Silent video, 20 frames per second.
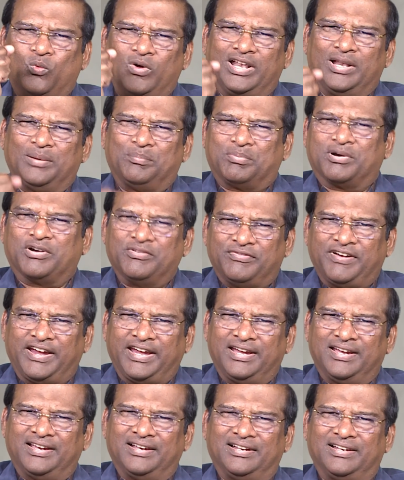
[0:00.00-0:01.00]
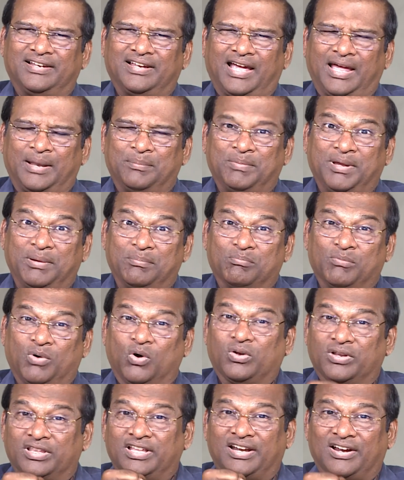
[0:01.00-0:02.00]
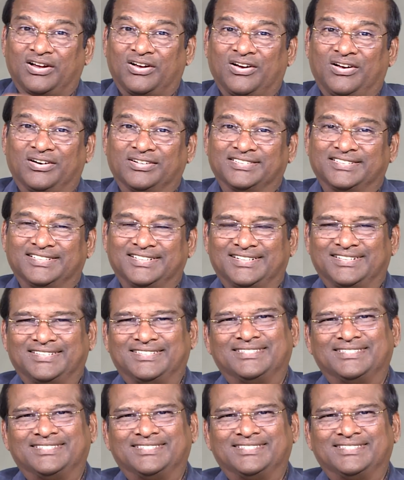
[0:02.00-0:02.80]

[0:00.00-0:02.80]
will prevail and be more than a conqueror.